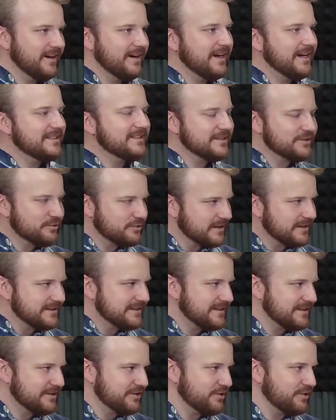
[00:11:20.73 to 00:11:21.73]
It's a trust
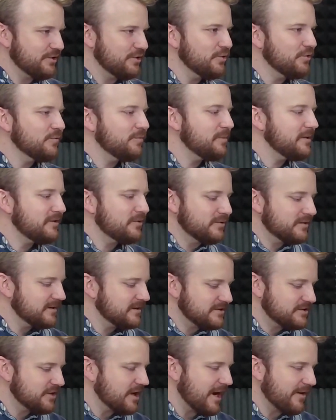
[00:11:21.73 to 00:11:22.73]
issue. You've been doing
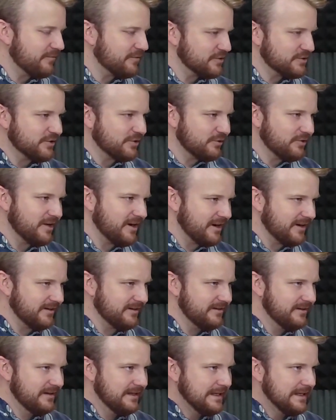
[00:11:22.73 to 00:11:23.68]
this job for so long.